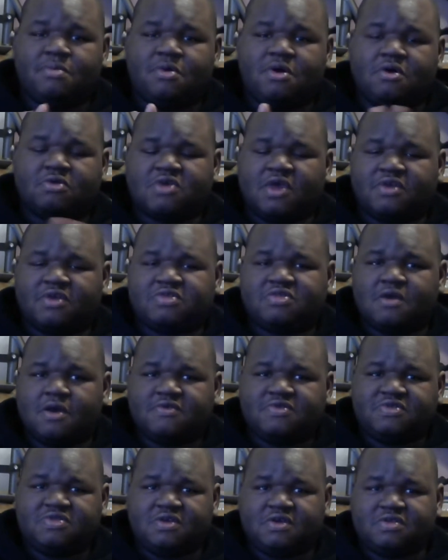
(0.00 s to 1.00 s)
multi-star
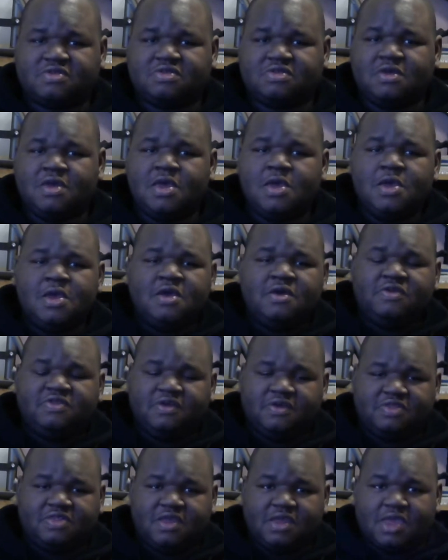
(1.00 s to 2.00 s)

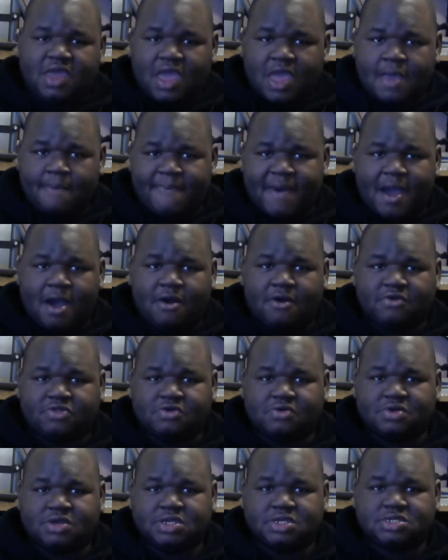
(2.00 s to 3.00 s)
16 amp hours
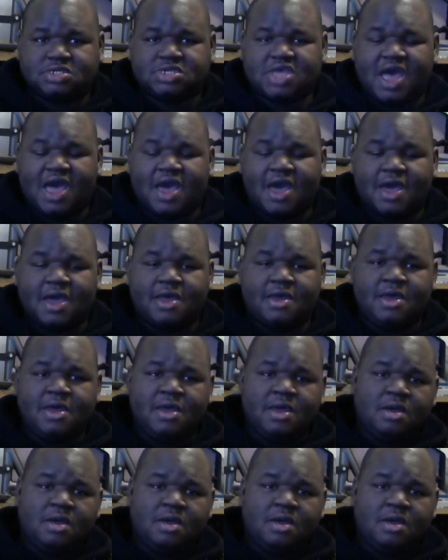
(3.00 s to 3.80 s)
on each side.